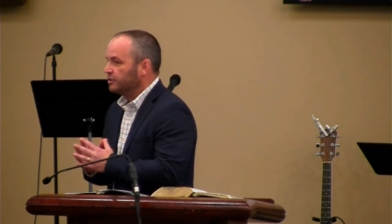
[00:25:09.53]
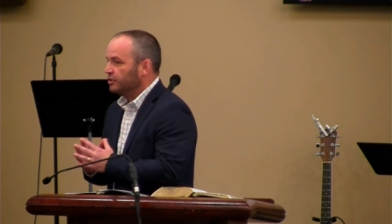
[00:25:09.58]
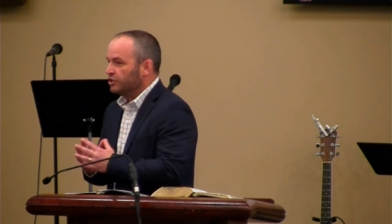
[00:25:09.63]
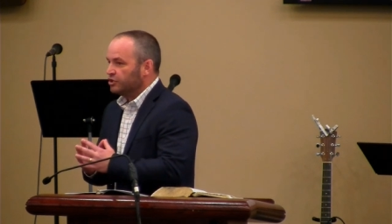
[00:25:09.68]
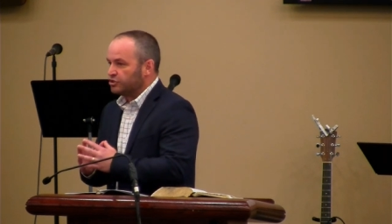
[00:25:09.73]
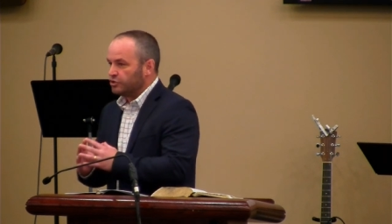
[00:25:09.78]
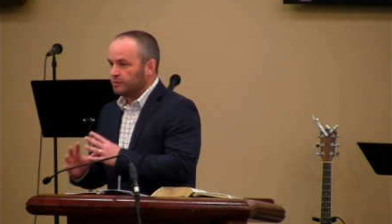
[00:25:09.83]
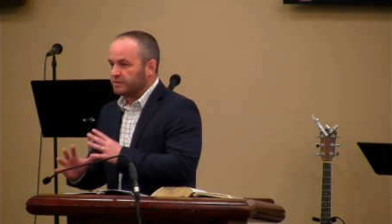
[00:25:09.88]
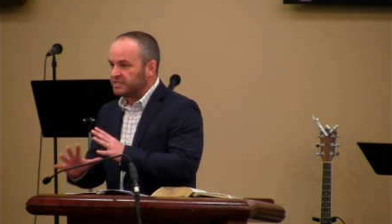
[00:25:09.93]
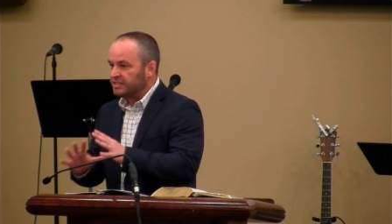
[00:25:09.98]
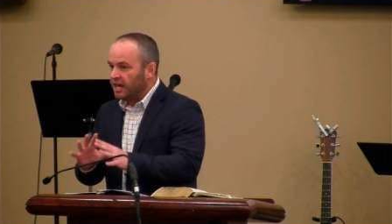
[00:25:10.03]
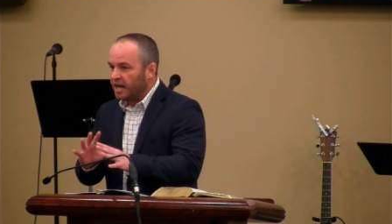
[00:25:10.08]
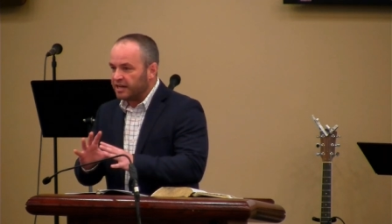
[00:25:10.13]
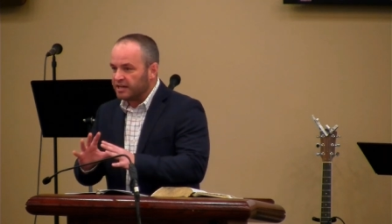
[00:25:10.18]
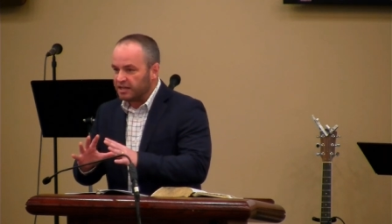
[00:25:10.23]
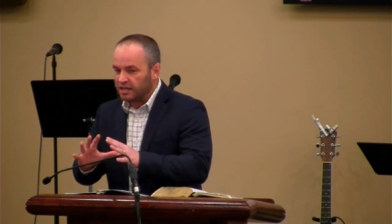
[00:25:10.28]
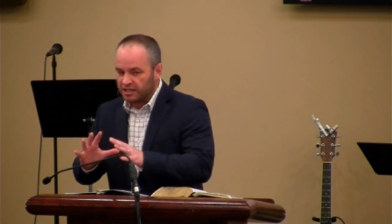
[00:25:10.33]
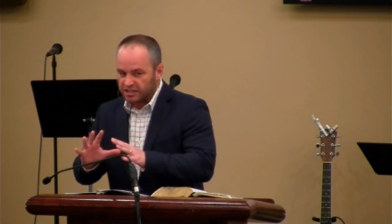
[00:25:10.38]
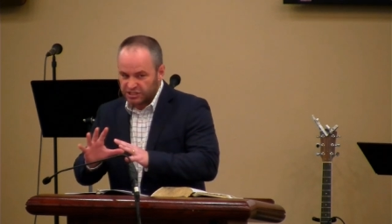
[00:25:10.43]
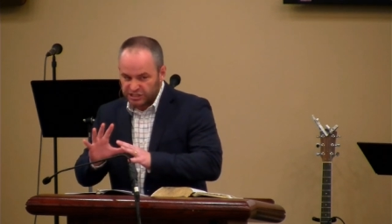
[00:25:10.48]
So it's not
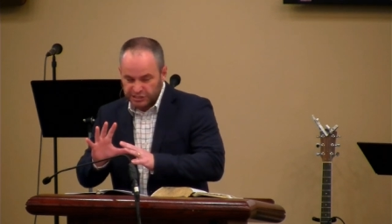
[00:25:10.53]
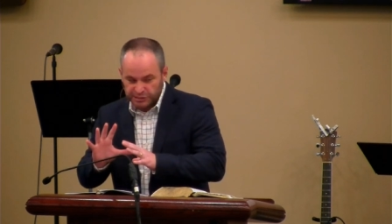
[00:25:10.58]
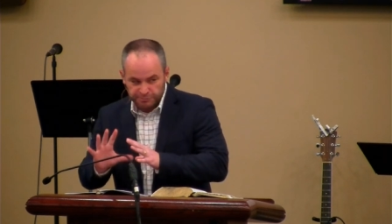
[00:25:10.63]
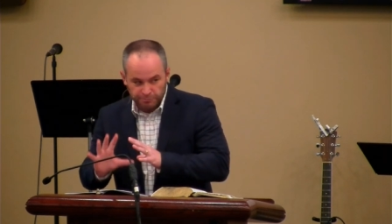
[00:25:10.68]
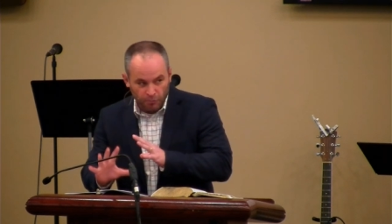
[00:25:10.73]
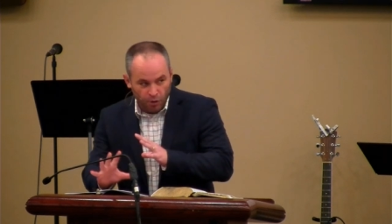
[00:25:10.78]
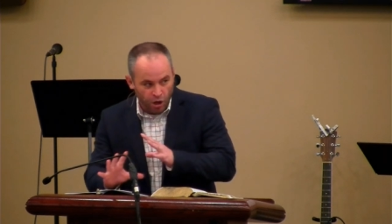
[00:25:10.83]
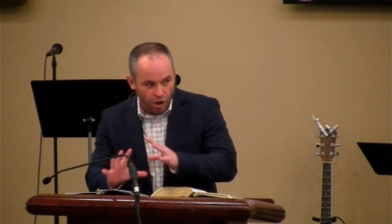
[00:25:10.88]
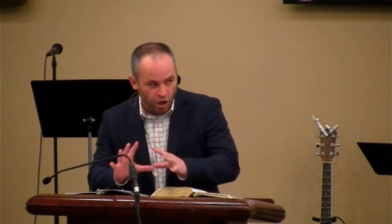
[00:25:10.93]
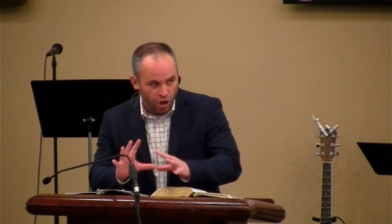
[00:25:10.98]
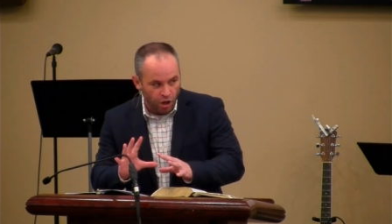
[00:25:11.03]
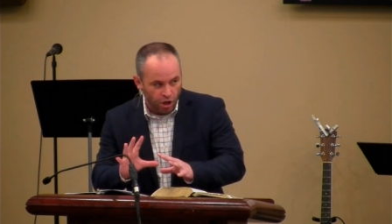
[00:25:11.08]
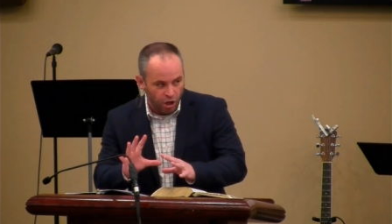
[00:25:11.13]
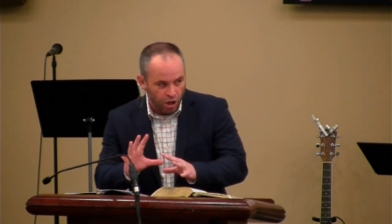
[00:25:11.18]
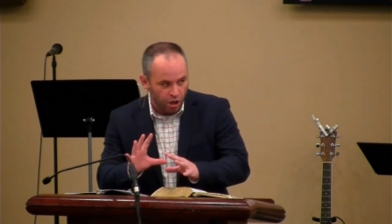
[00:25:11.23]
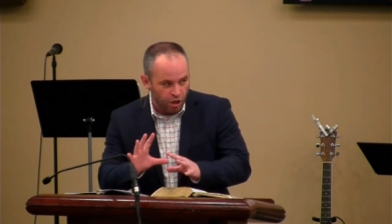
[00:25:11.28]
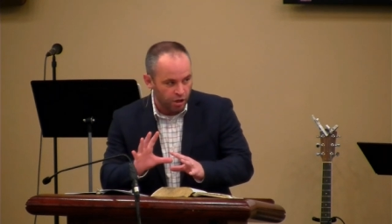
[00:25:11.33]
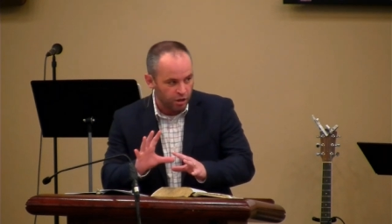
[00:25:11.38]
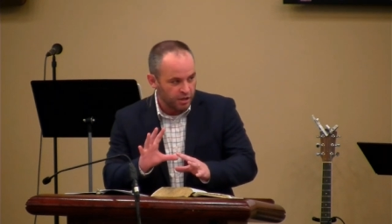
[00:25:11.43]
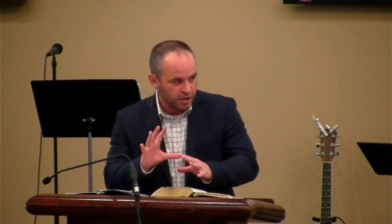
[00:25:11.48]
a, a
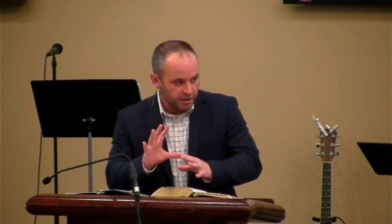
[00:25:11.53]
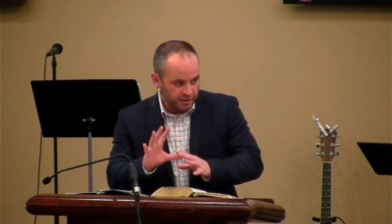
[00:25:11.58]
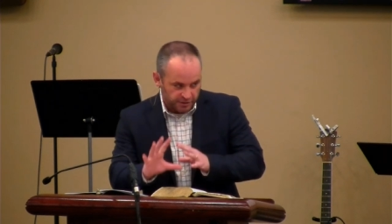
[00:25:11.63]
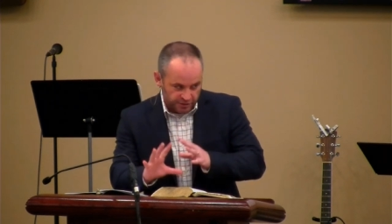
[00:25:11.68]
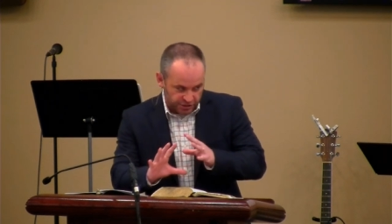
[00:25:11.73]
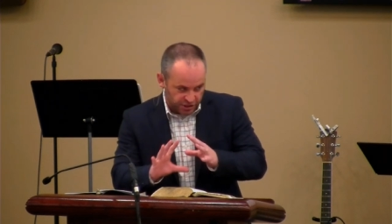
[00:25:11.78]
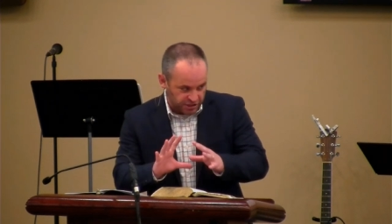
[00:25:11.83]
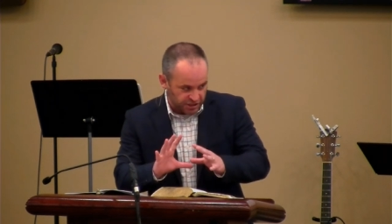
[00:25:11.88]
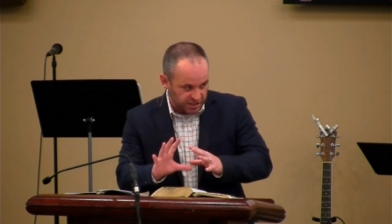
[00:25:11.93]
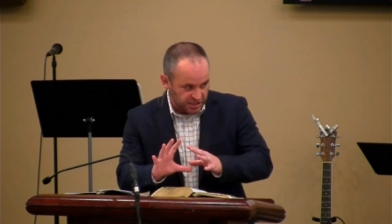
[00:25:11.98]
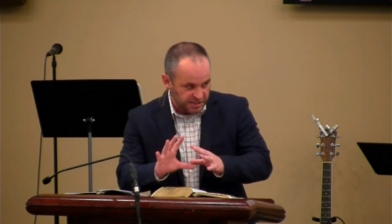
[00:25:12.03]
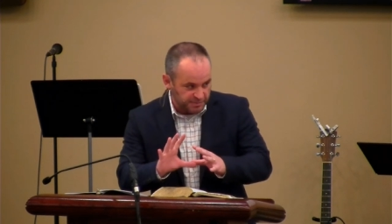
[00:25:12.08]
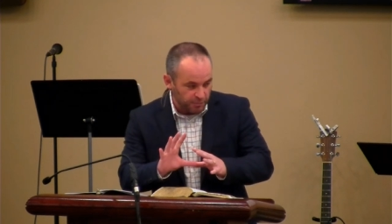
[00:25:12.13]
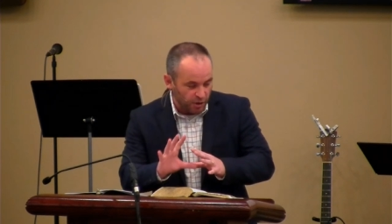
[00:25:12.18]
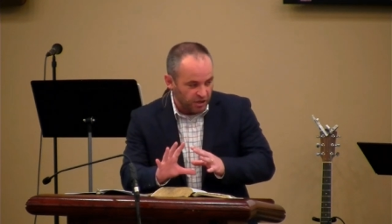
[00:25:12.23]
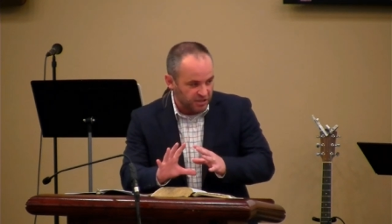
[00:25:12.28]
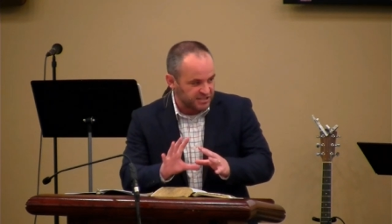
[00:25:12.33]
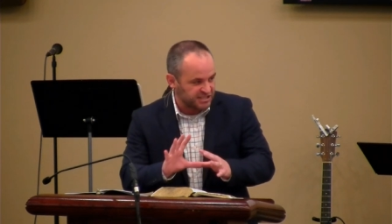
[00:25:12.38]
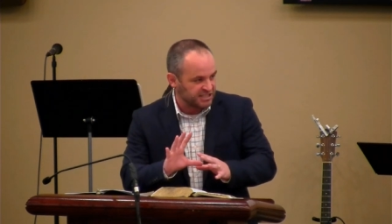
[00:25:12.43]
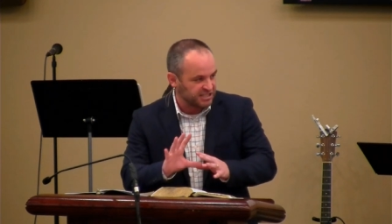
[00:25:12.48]
small, just a
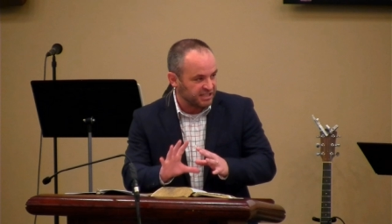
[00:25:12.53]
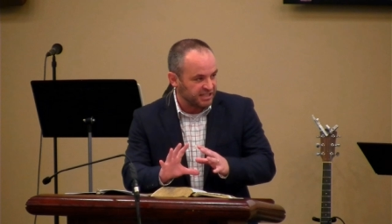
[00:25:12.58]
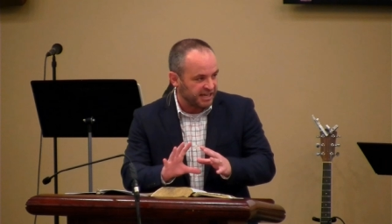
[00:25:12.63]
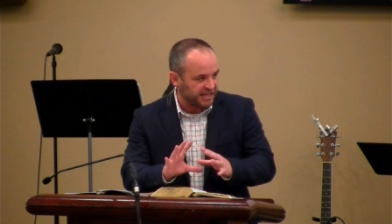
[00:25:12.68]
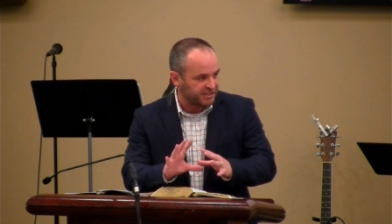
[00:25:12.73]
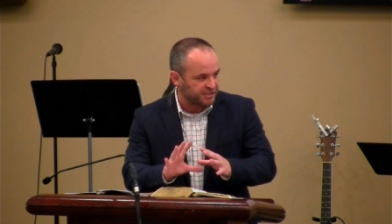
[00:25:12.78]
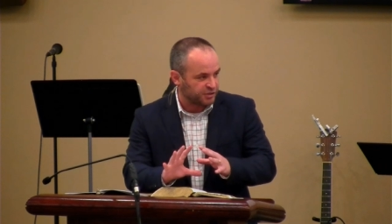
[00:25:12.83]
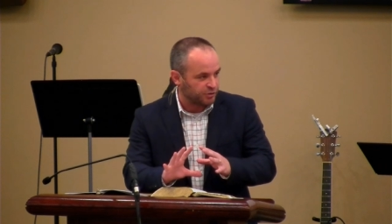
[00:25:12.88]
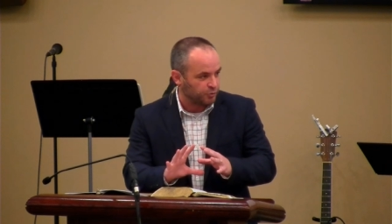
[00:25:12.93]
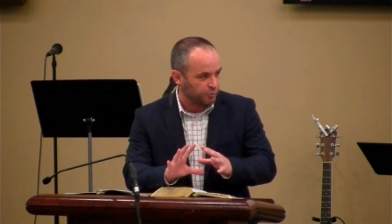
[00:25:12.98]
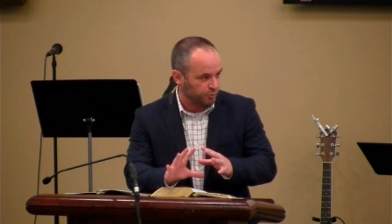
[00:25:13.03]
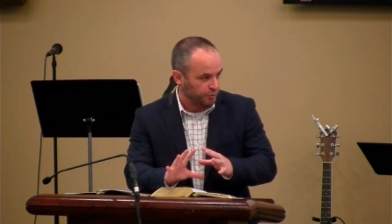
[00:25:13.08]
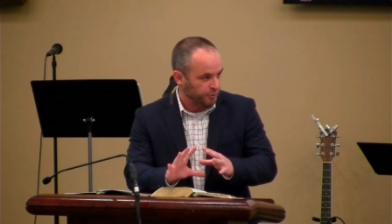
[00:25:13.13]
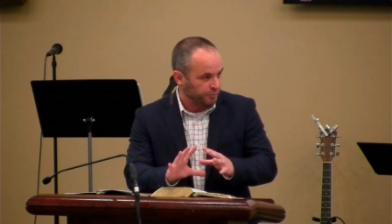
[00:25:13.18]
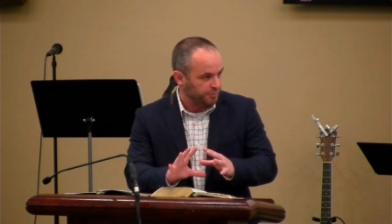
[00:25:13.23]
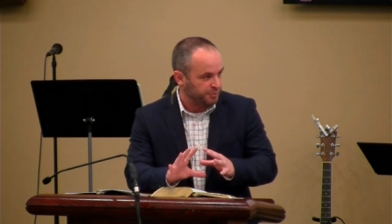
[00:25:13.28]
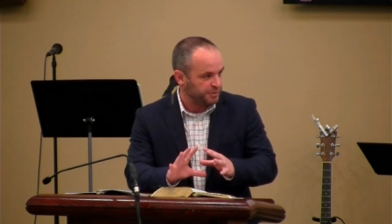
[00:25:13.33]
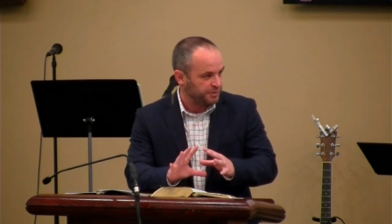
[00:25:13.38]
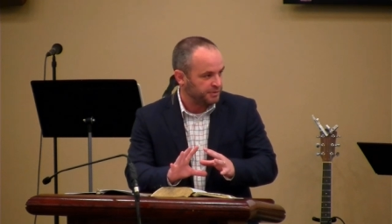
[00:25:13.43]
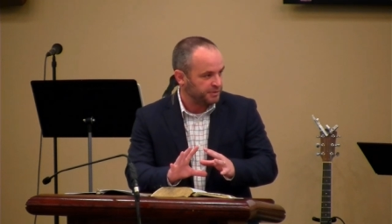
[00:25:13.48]
small select
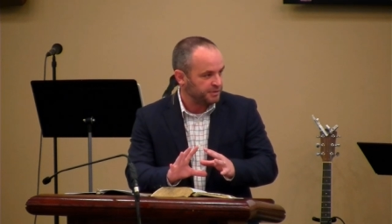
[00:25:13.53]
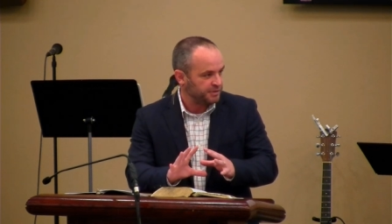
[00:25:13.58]
group,